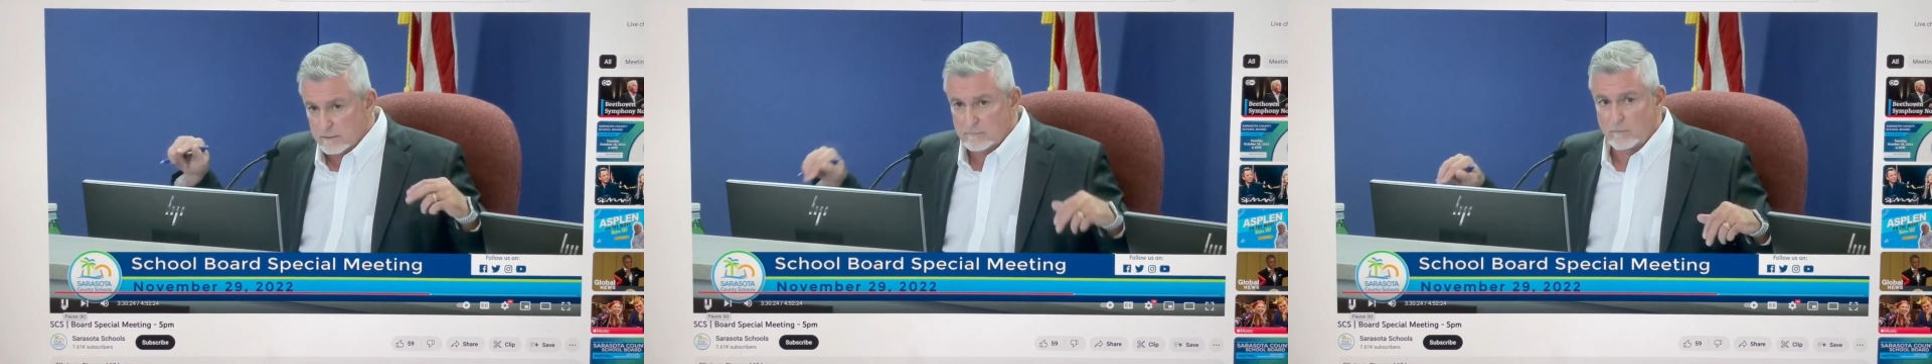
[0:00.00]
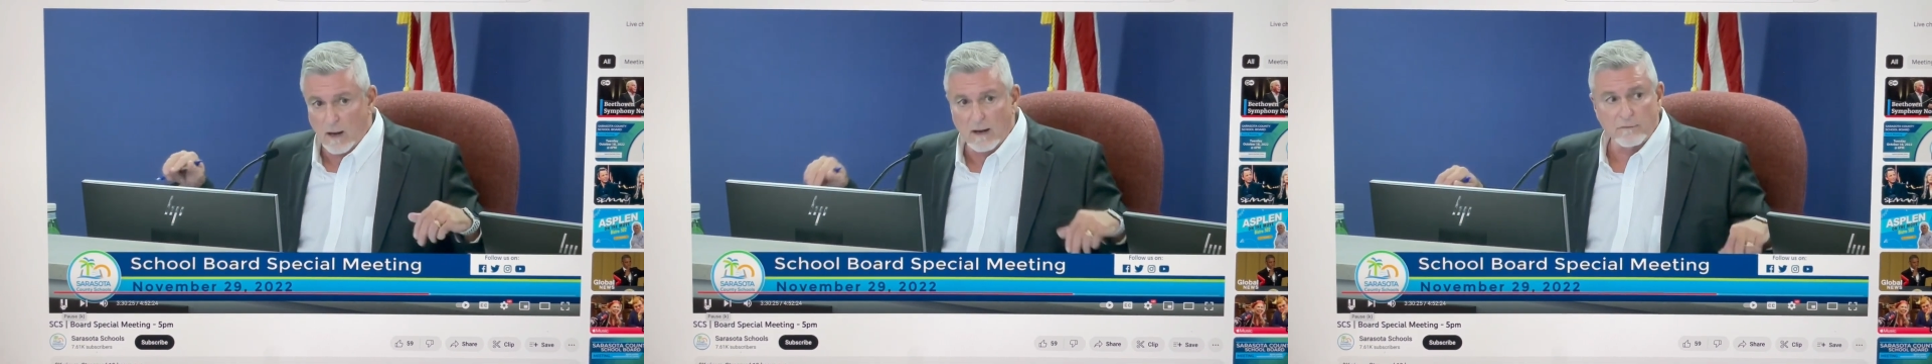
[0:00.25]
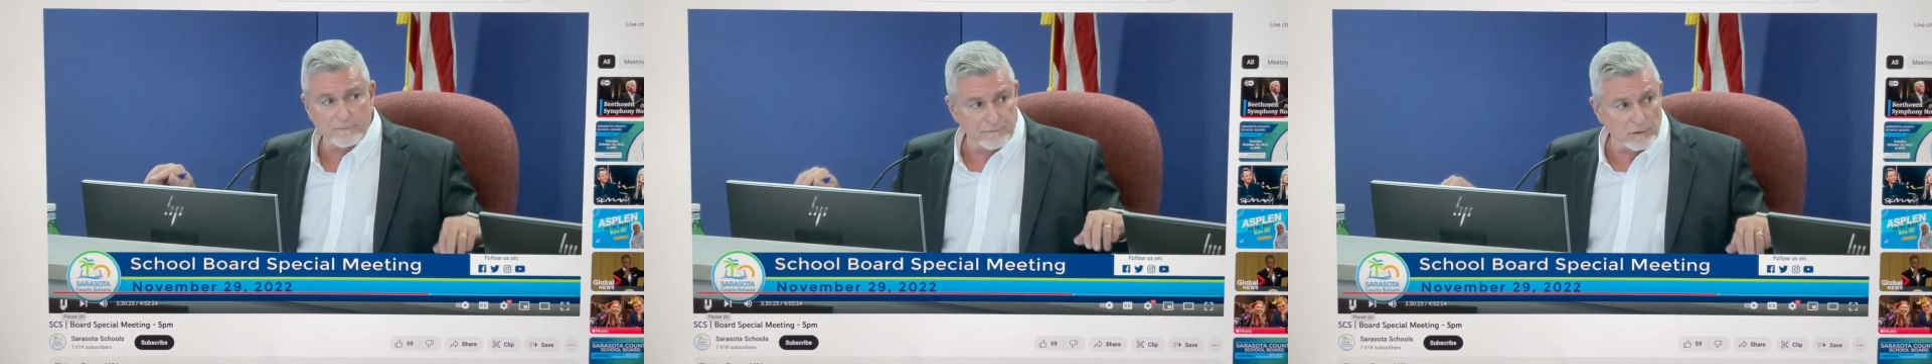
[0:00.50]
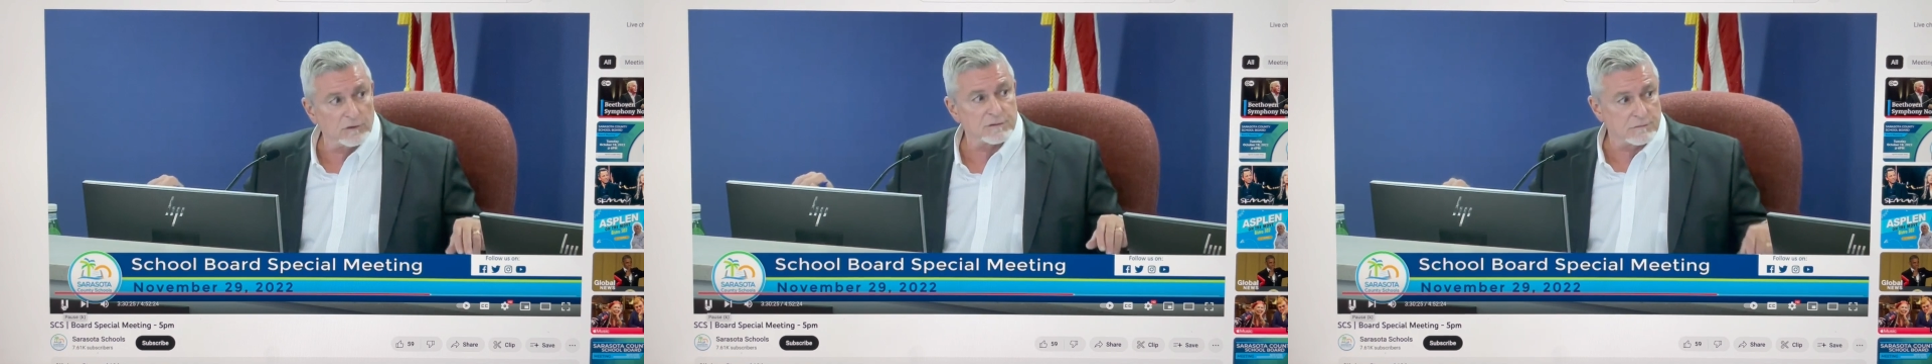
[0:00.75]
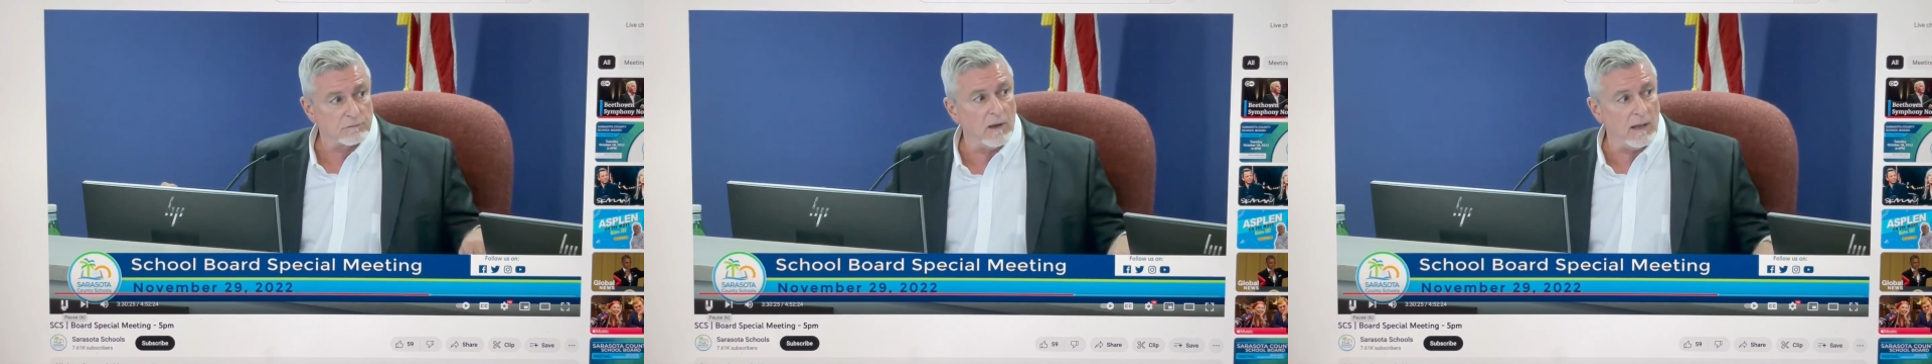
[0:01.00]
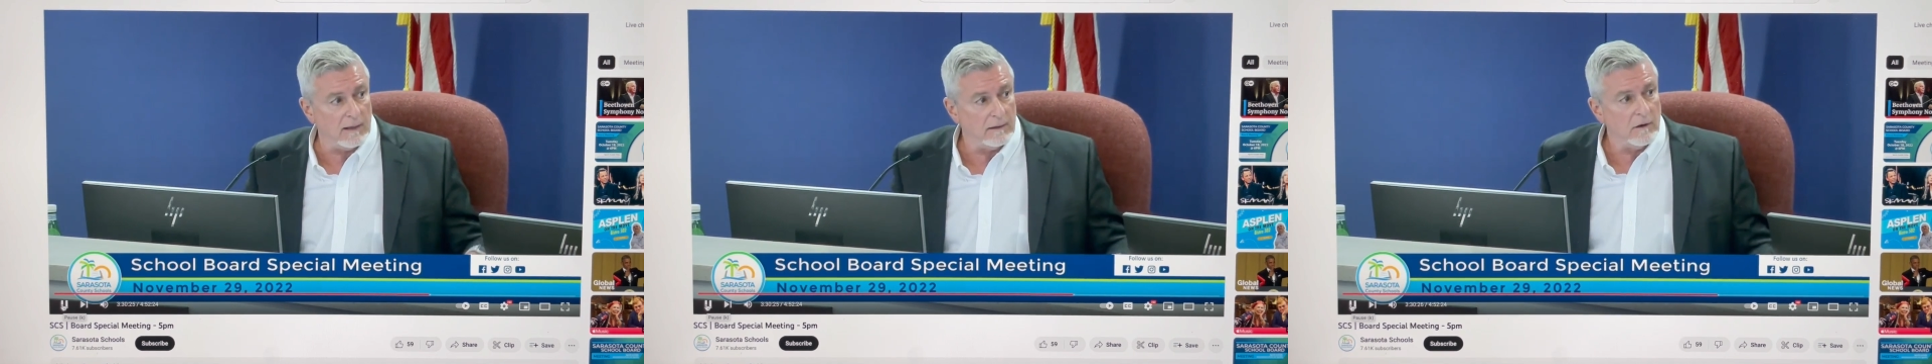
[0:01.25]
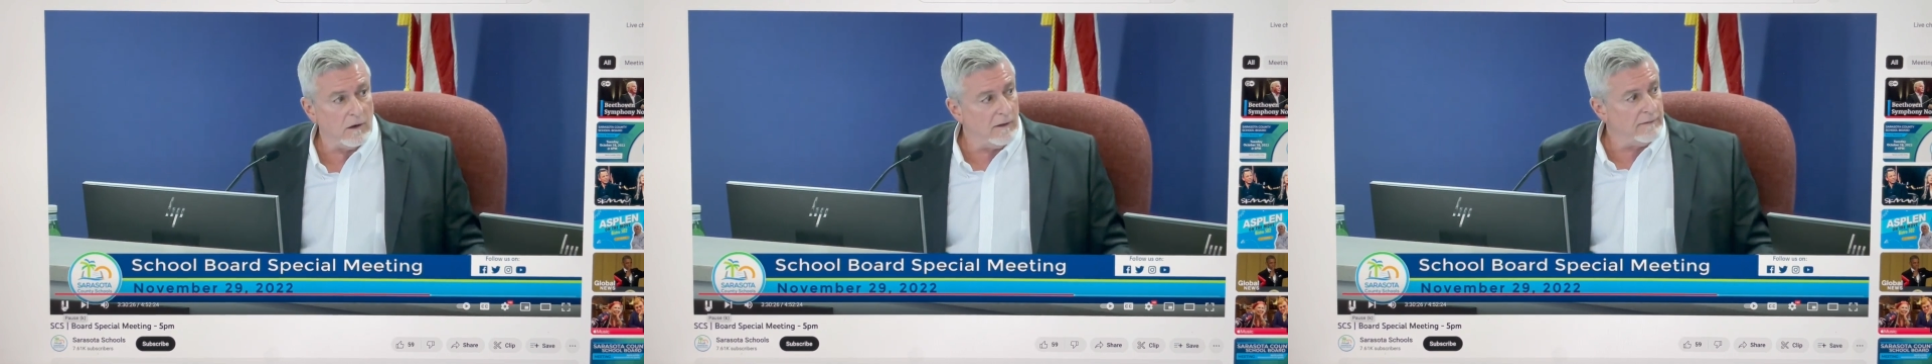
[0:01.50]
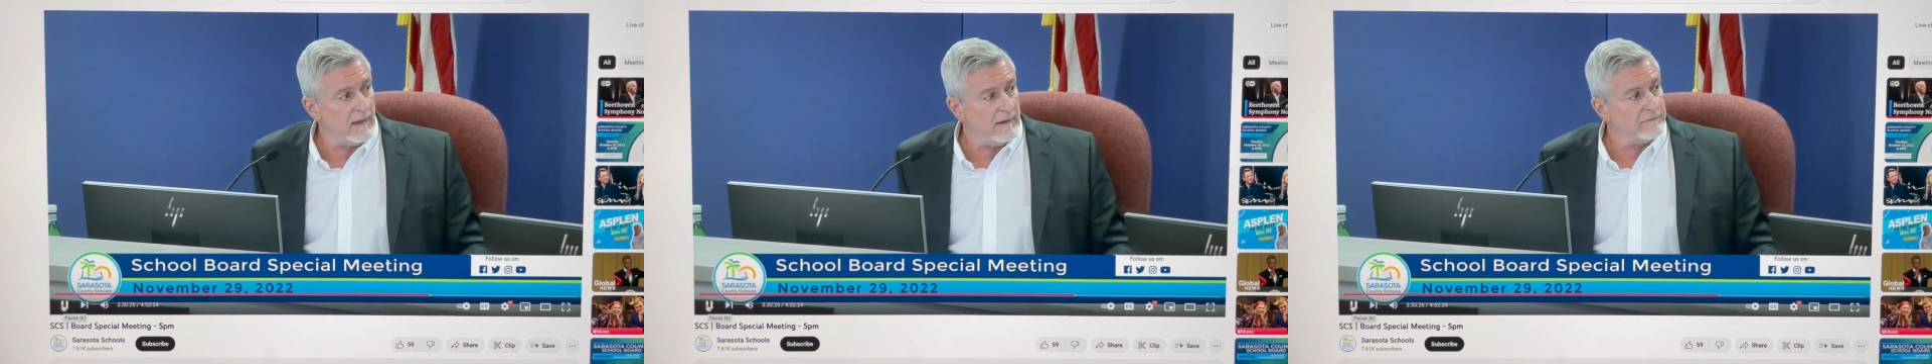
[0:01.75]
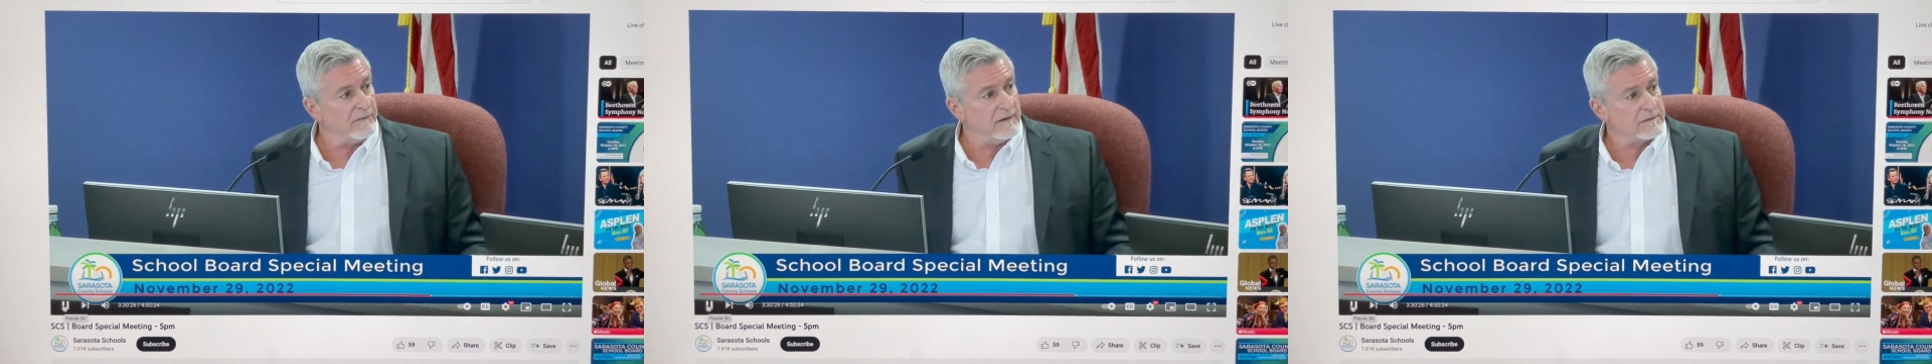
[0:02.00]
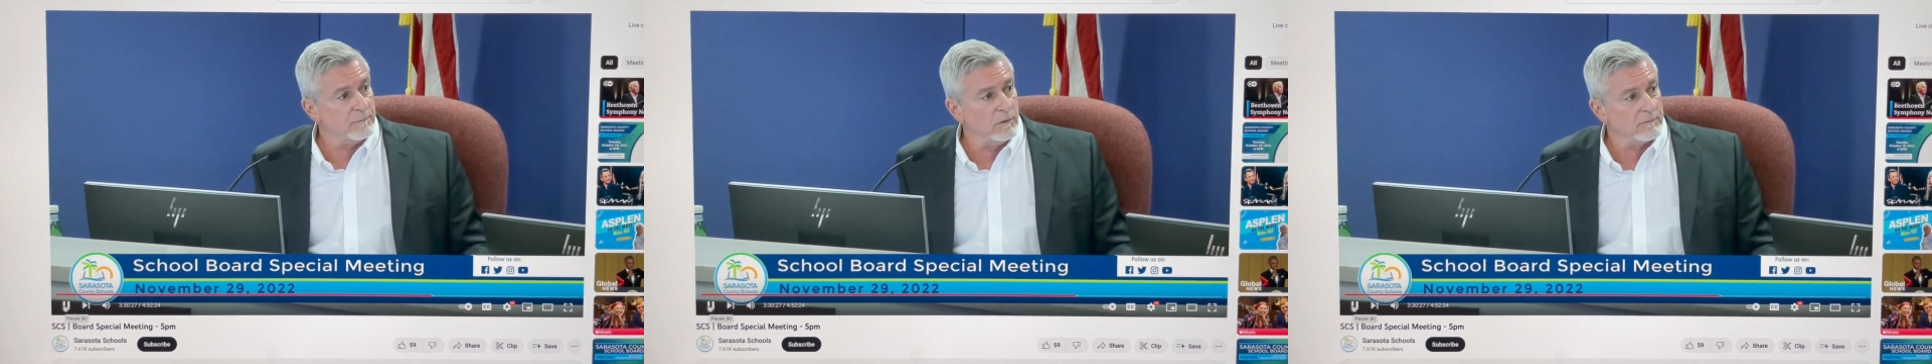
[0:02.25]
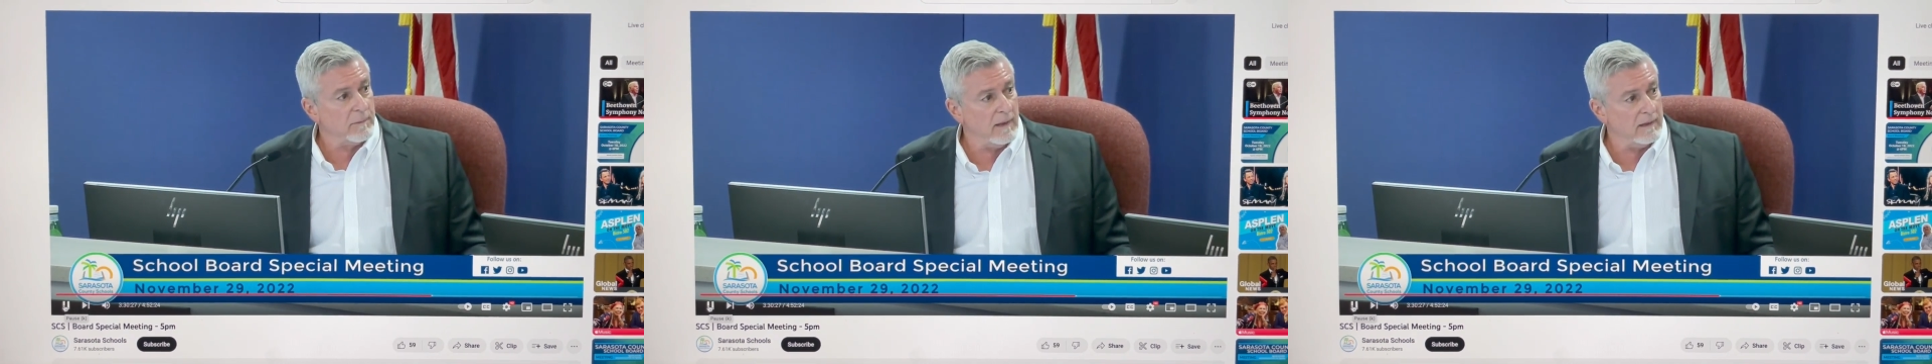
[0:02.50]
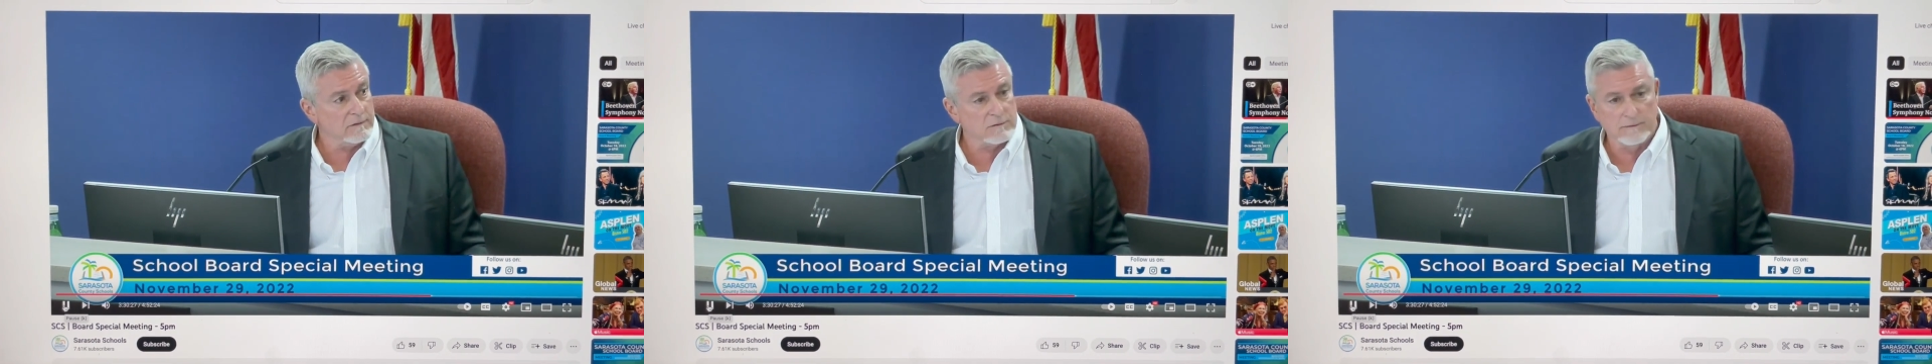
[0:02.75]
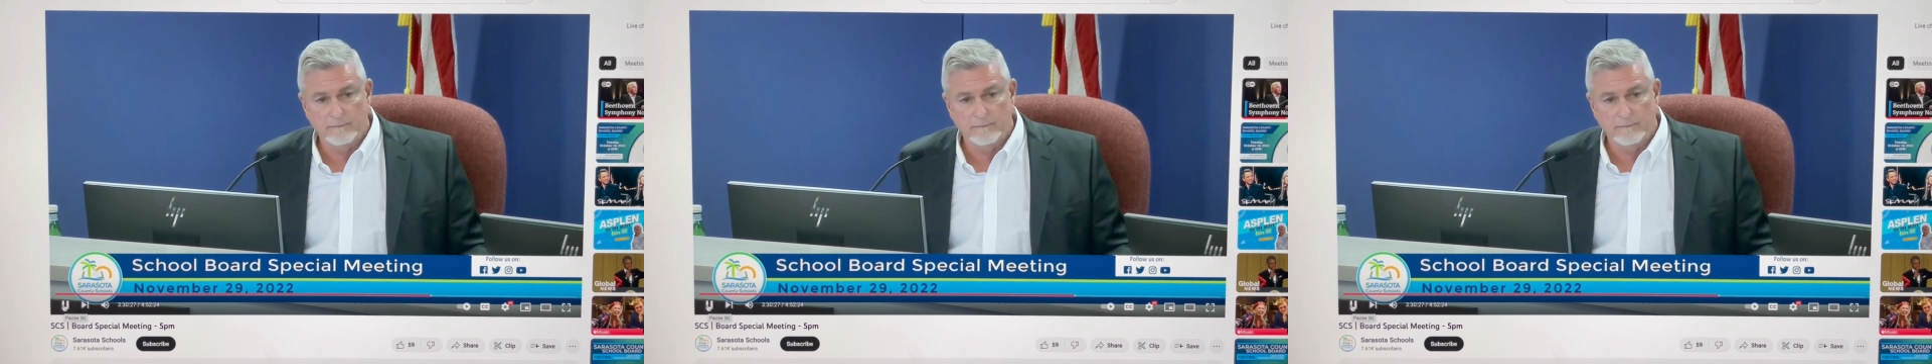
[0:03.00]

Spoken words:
I first read on that Facebook page.